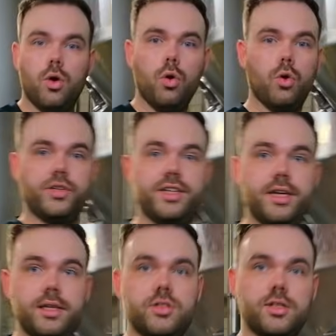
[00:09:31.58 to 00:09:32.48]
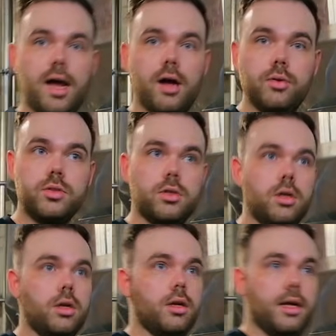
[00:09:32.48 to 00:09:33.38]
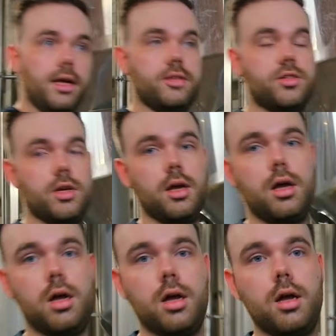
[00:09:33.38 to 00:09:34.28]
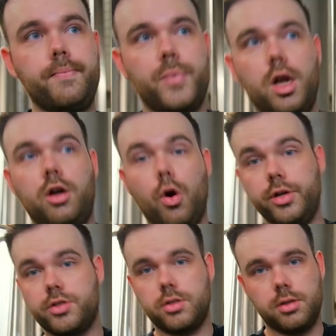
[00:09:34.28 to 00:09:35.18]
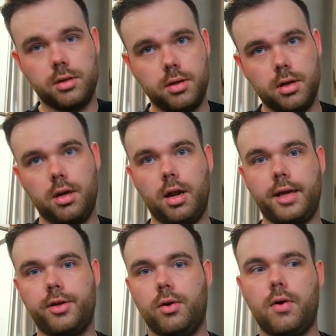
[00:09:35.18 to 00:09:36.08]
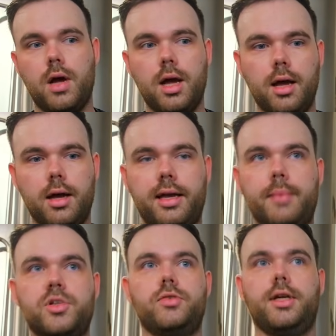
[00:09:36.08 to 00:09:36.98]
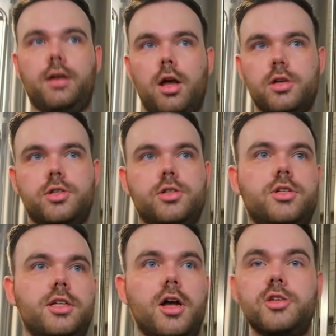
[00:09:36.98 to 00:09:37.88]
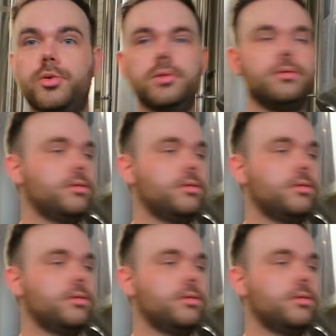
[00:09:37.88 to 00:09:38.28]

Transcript: all the yeast out, it's a conus, like your chemistry classes in high school.